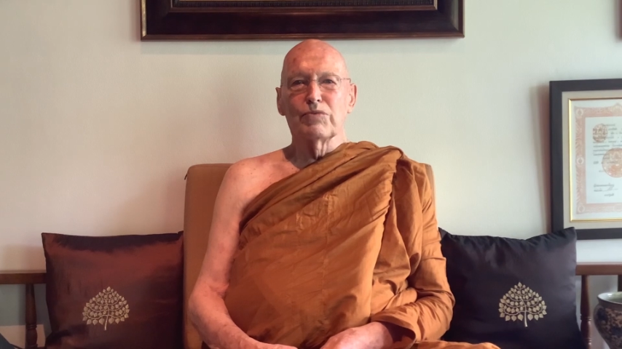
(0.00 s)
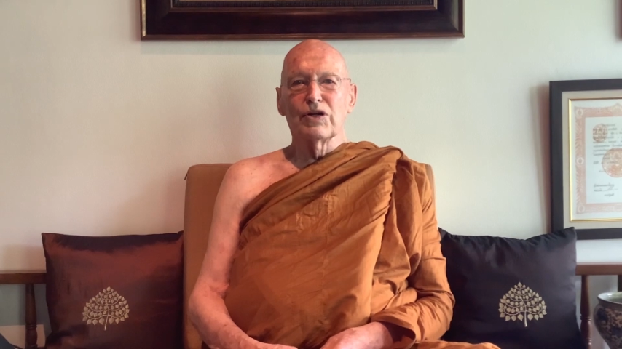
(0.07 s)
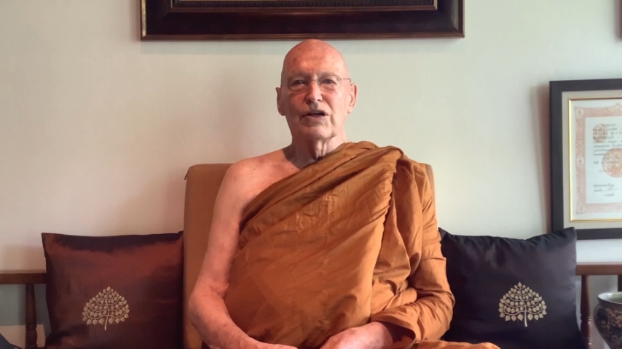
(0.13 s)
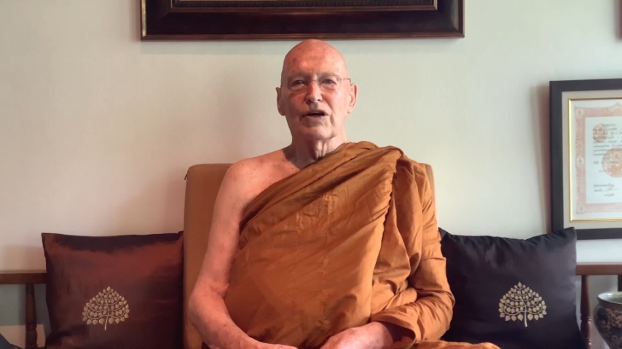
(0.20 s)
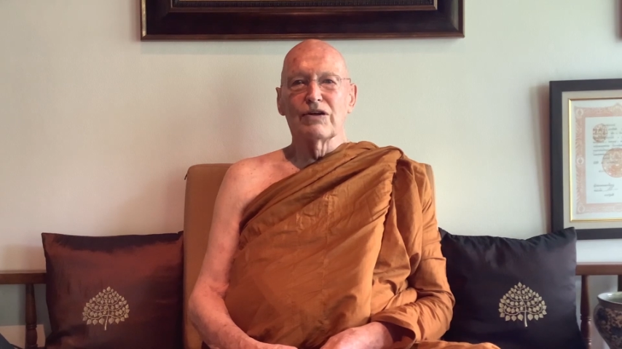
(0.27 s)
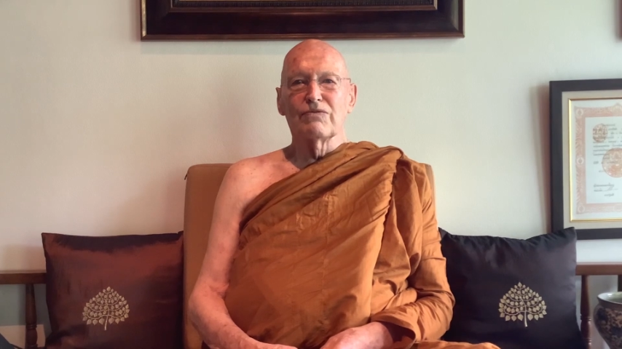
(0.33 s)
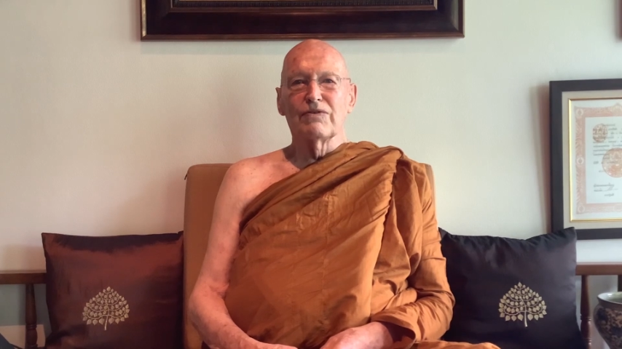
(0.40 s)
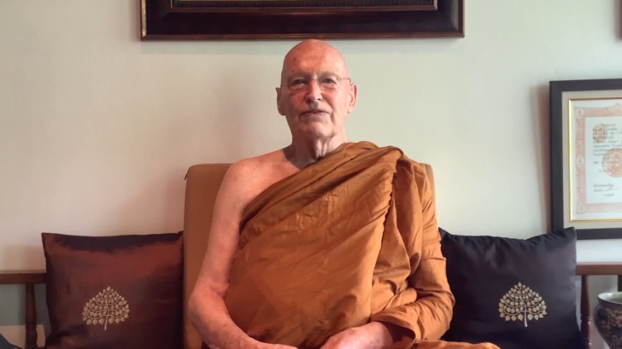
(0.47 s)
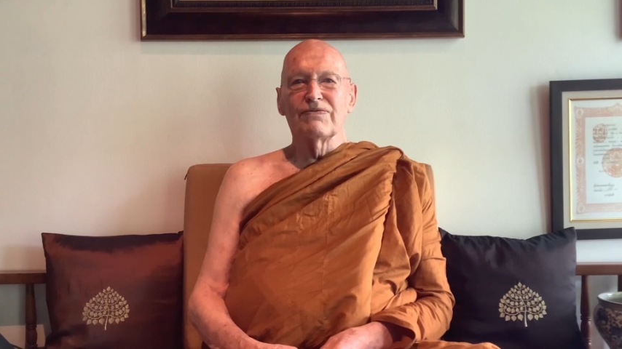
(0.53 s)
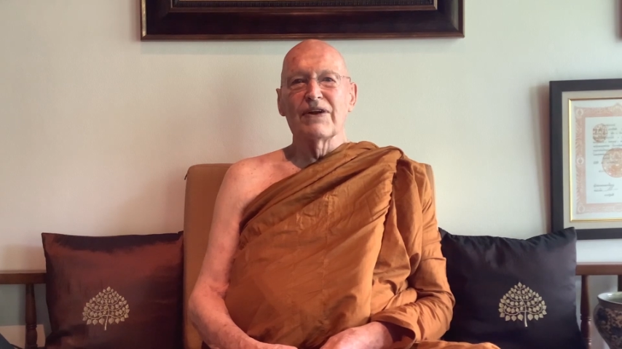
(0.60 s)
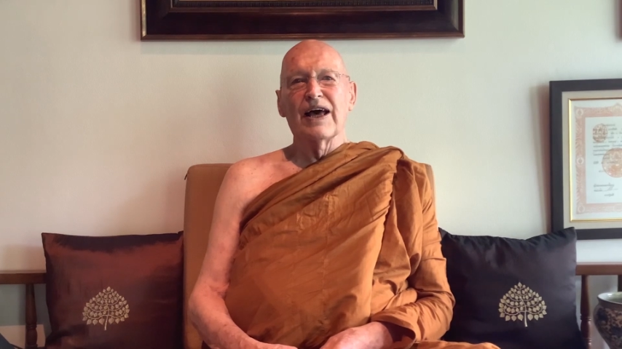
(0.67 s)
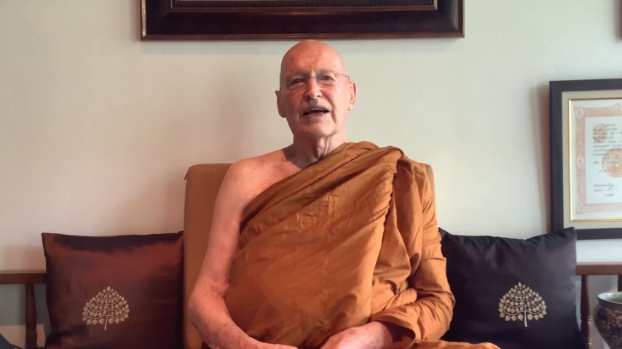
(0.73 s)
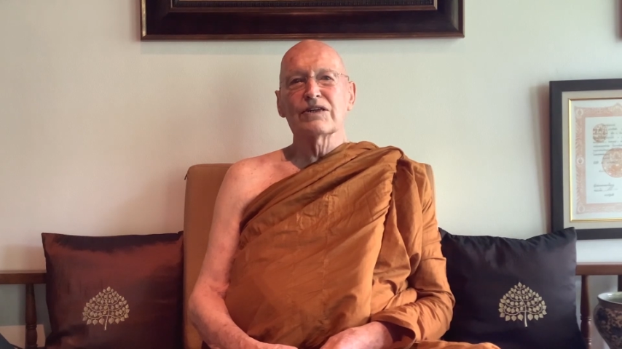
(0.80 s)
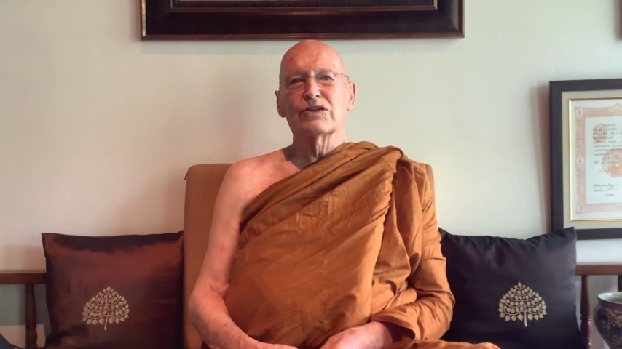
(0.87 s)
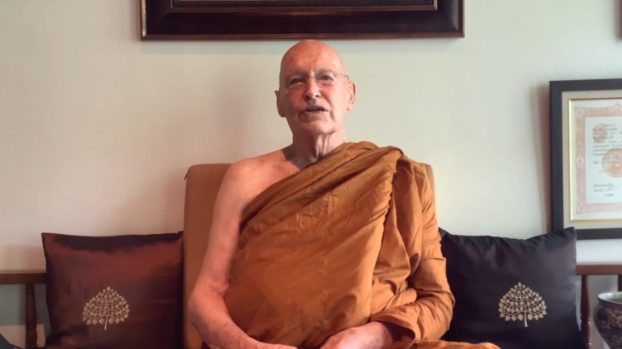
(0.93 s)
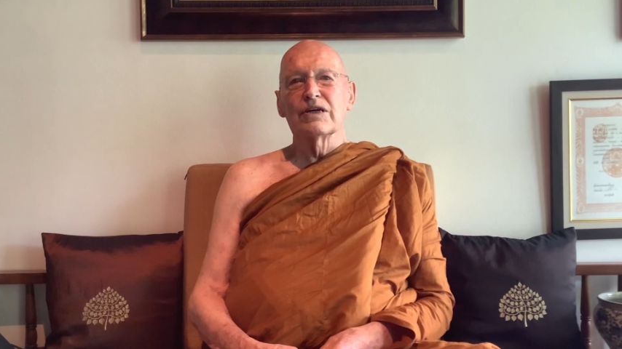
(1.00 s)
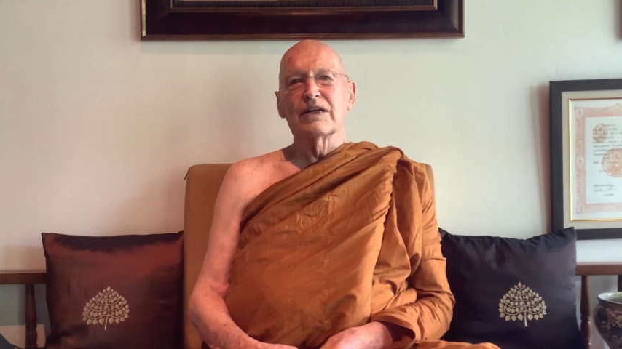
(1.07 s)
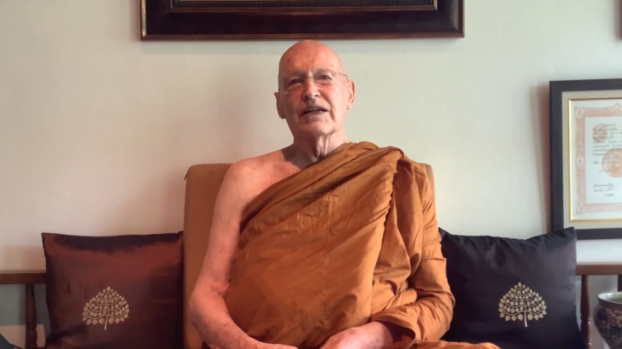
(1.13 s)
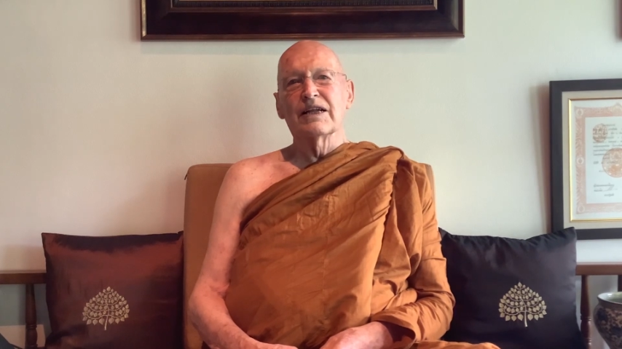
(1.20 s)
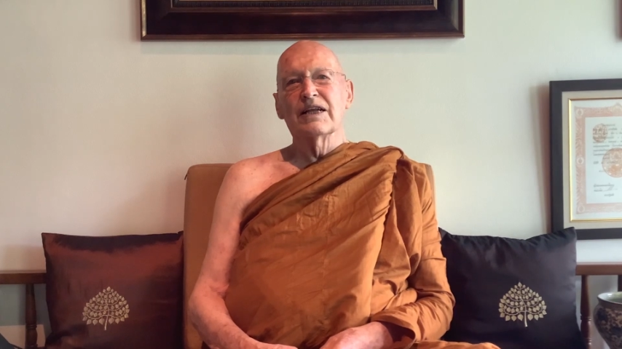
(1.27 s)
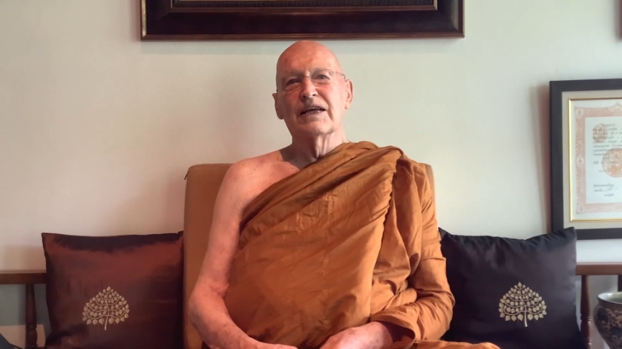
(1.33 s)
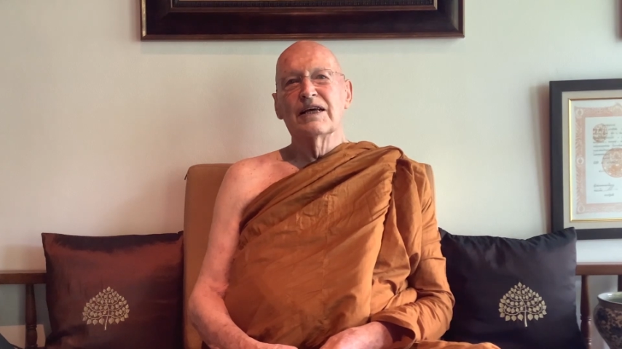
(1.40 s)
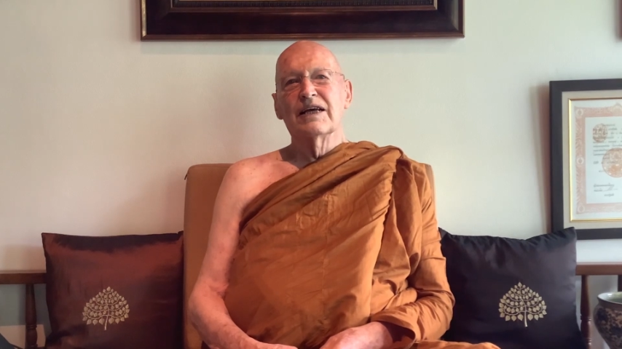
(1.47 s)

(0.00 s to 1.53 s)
but on reflection,